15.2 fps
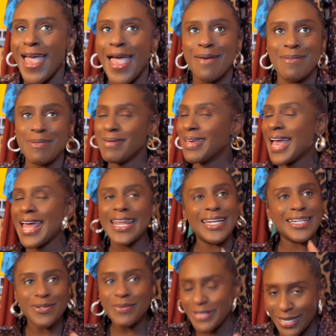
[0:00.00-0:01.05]
Maybe it got
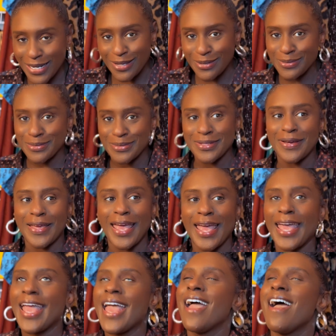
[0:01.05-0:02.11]
nothing to do with the clothes,
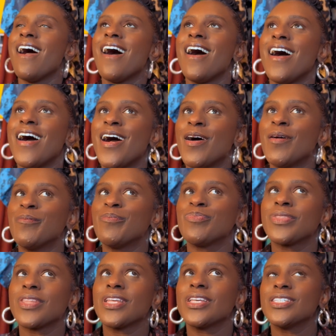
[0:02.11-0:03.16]
okay?
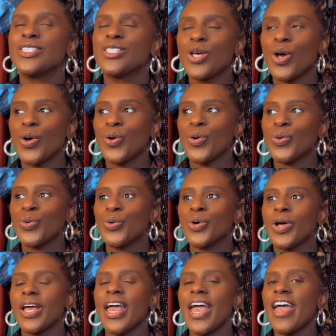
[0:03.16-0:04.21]
So
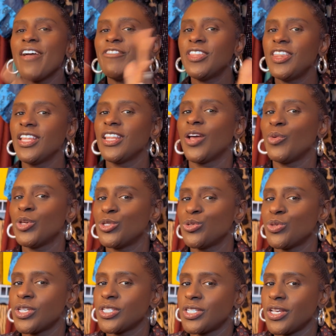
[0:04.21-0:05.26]
everything that we
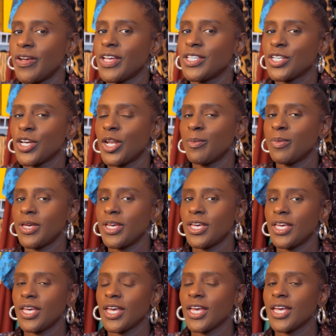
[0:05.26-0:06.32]
do this year is going to
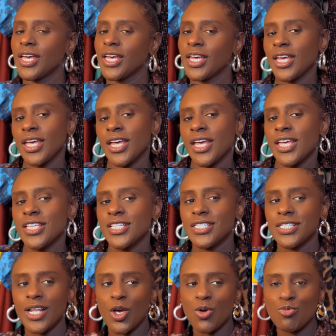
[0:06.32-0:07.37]
be
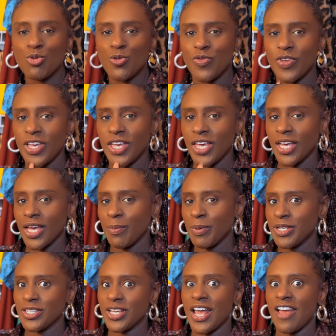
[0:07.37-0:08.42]
slow moving, but
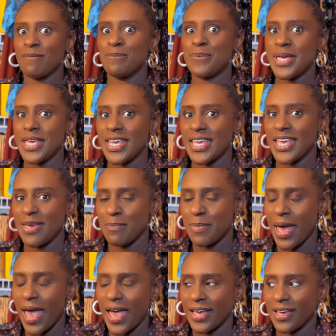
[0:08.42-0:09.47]
it's going to have big
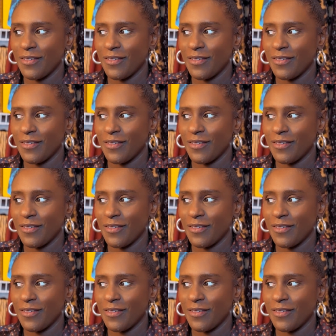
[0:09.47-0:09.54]
impact.